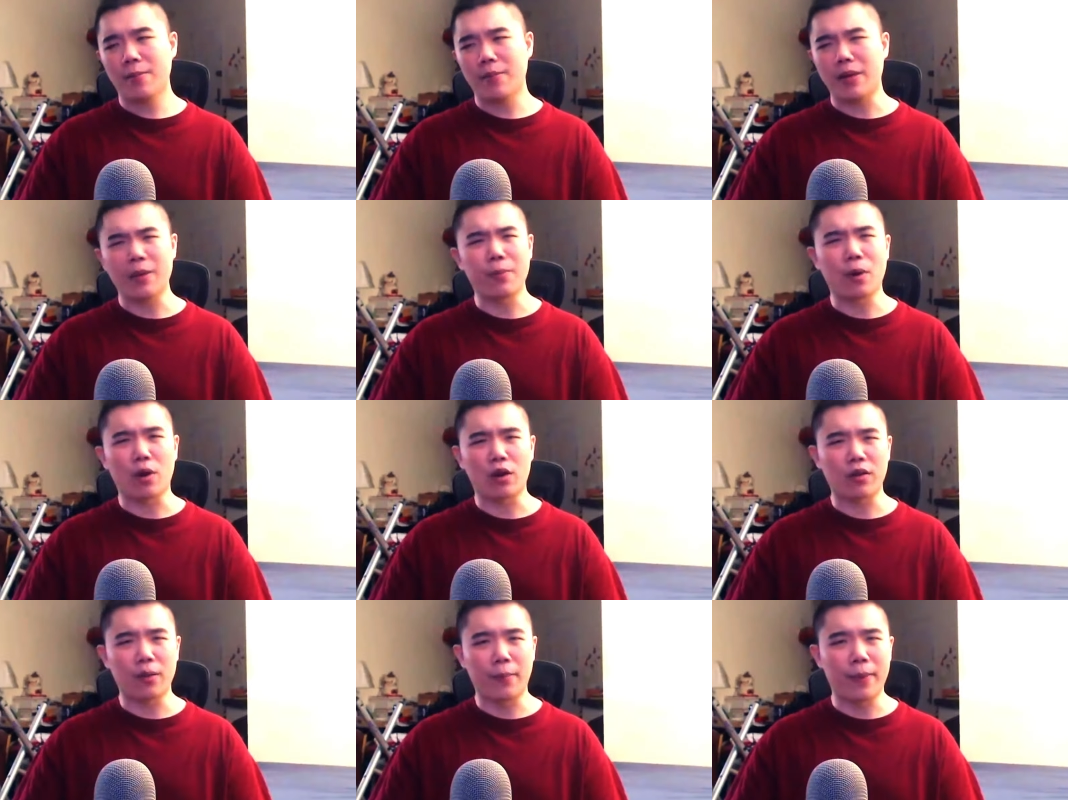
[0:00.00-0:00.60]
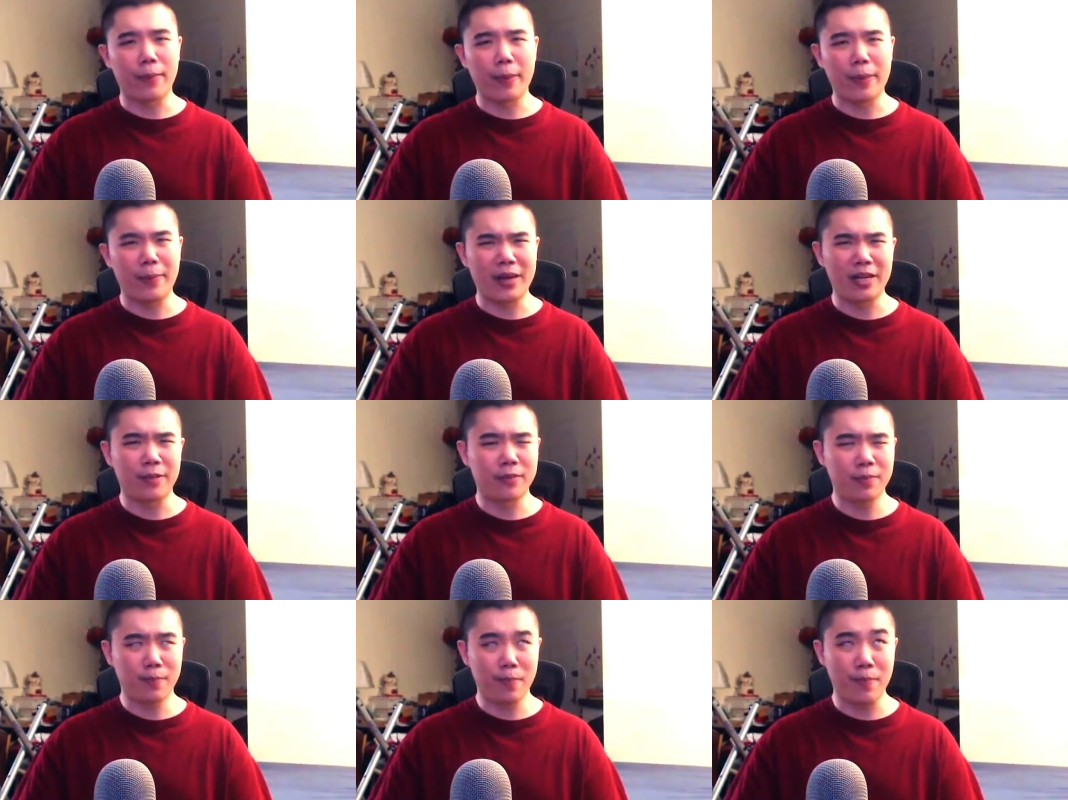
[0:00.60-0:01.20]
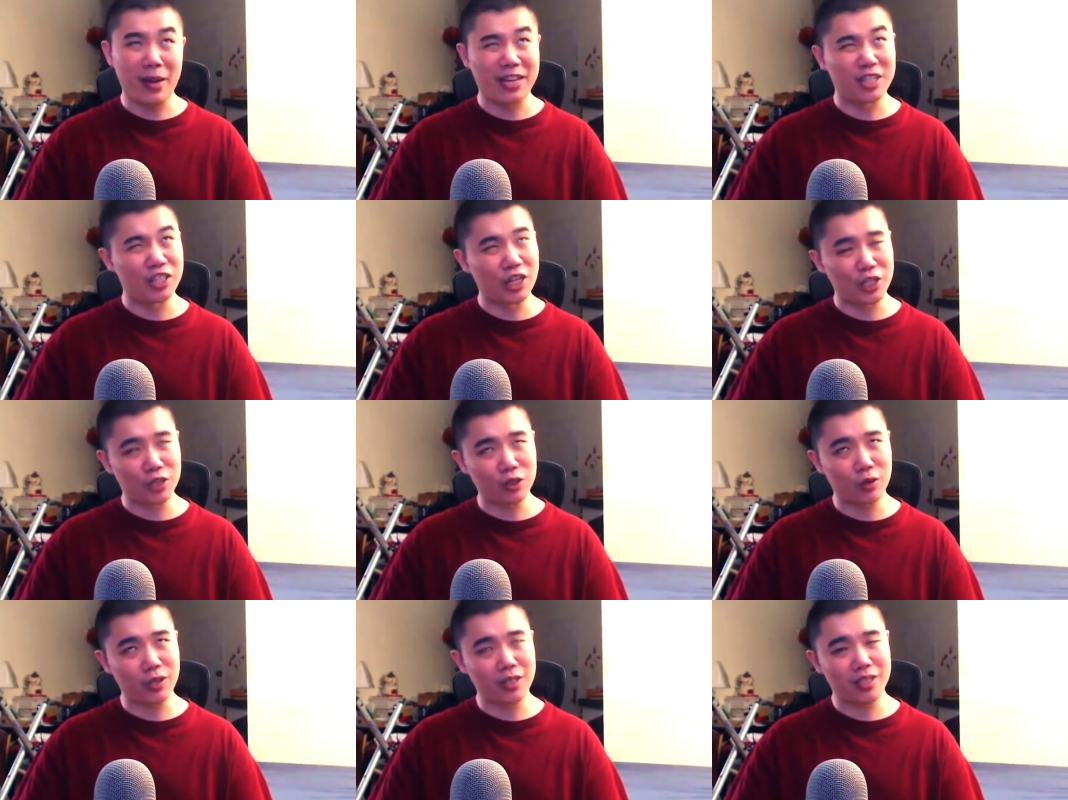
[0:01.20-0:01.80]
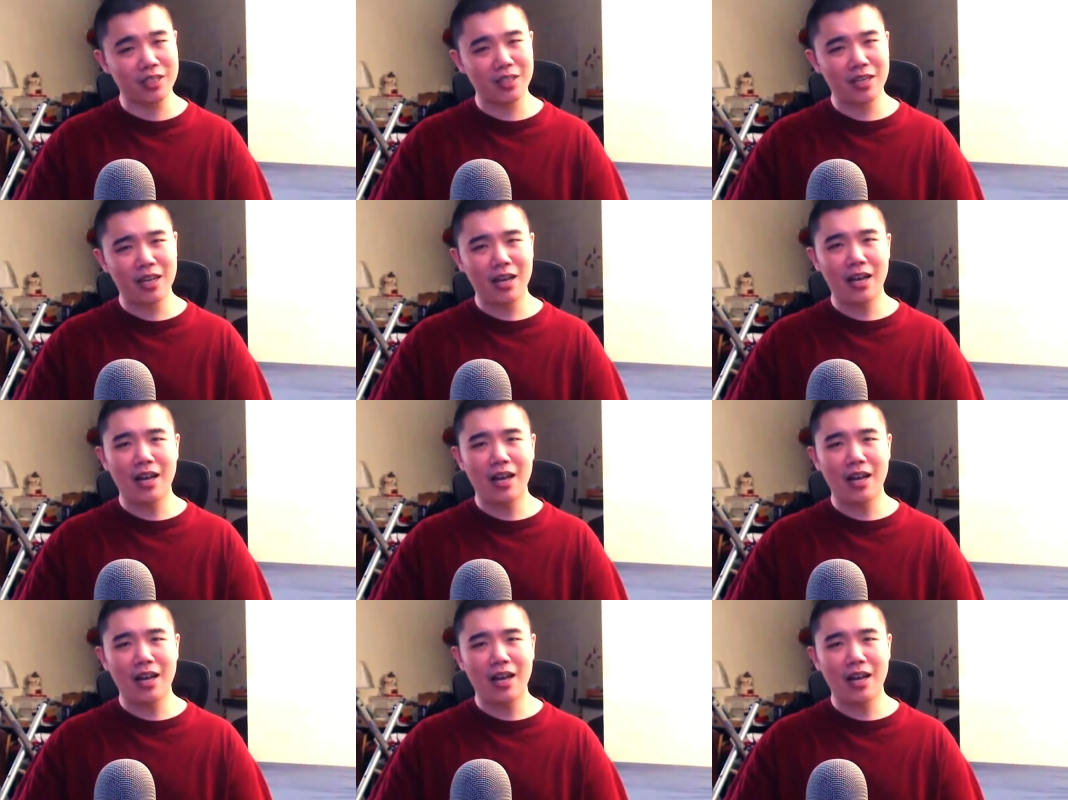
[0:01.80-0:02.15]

being part of the Bene Gesserit.